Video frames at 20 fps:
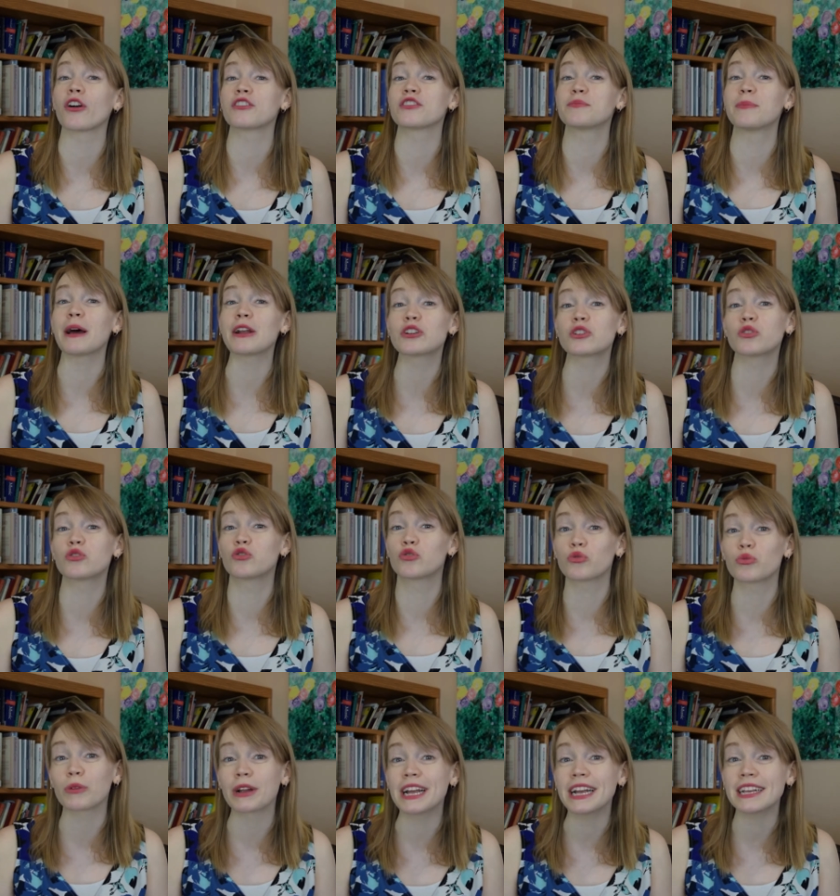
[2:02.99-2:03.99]
special
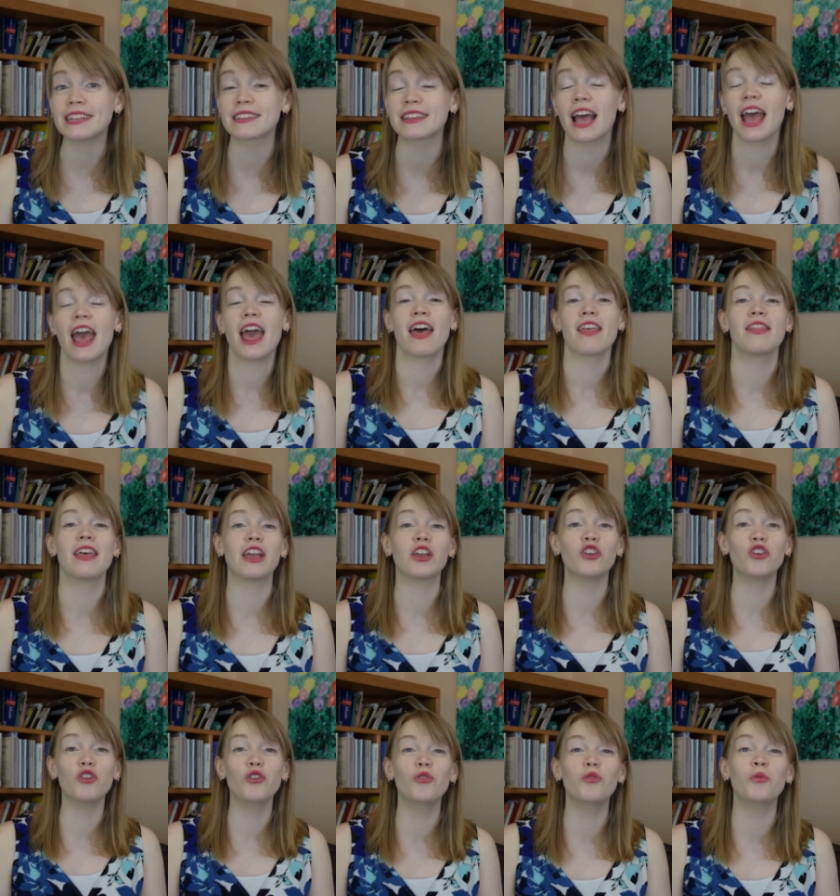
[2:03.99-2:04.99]
drinks
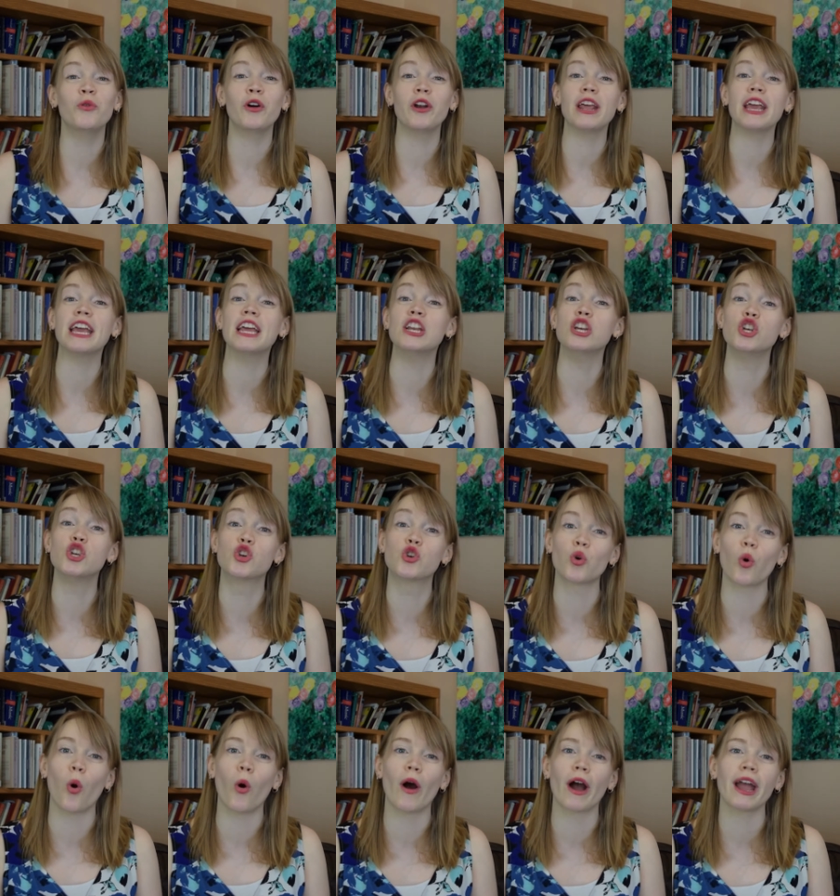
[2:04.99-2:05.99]
that you would
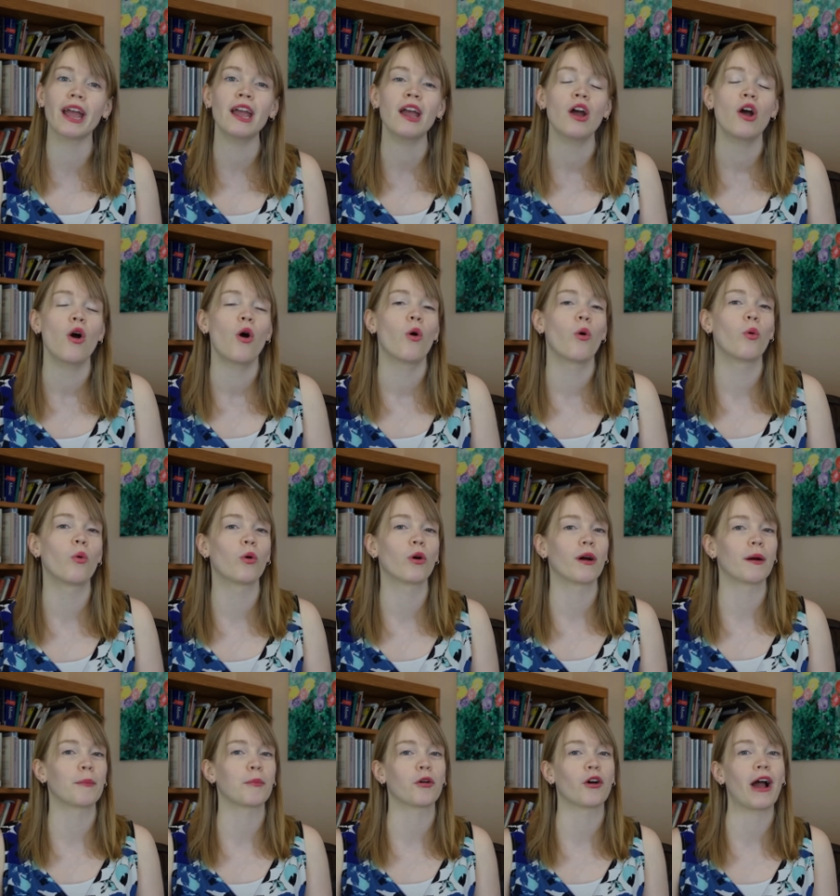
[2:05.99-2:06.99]
enjoy,
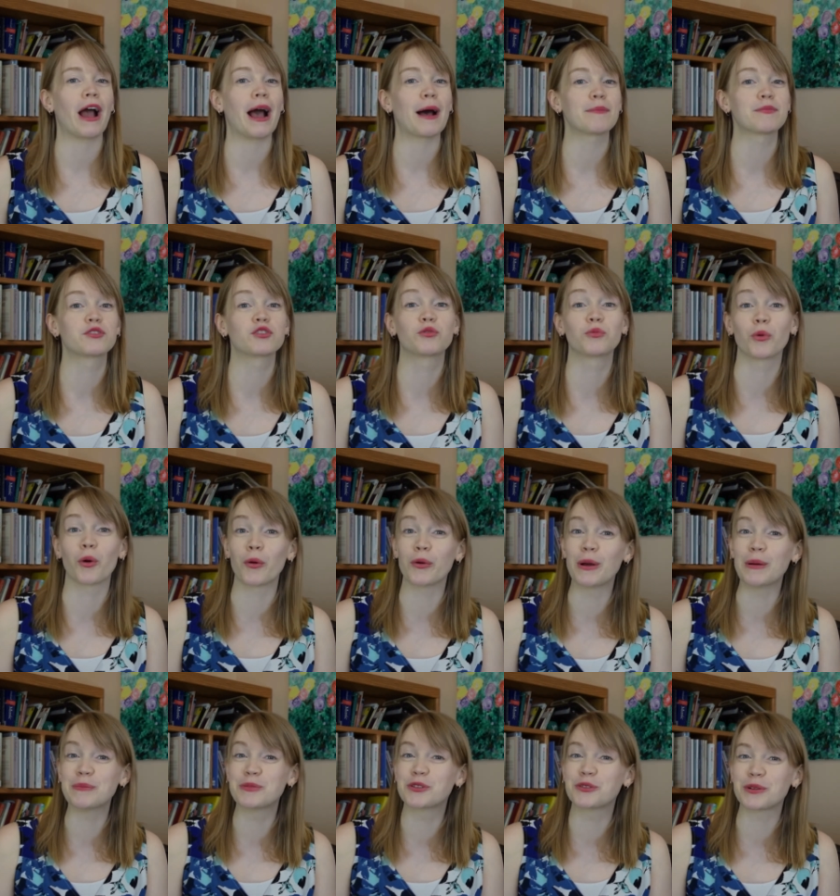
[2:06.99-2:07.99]
or perhaps
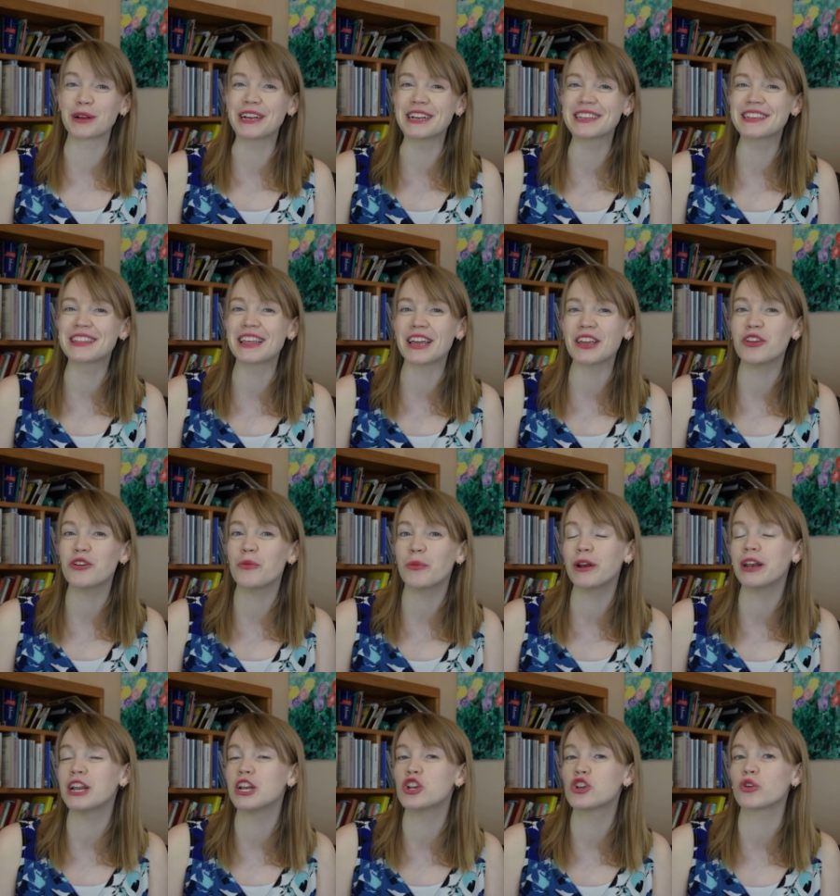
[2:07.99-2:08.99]
grown-up drinks that you
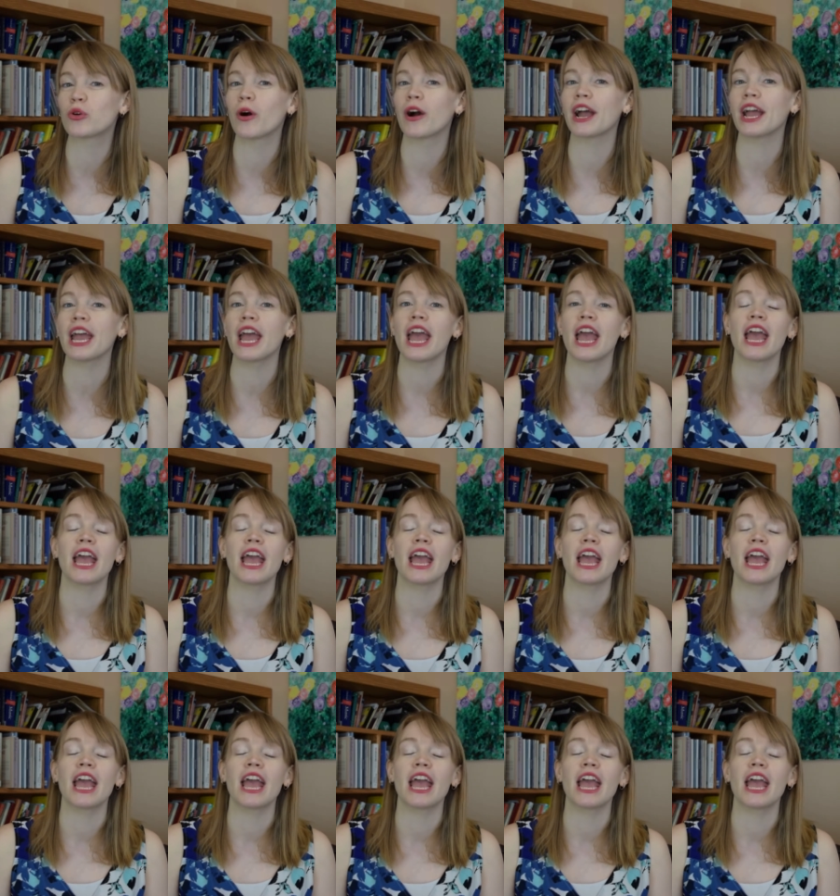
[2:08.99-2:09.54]
would enjoy,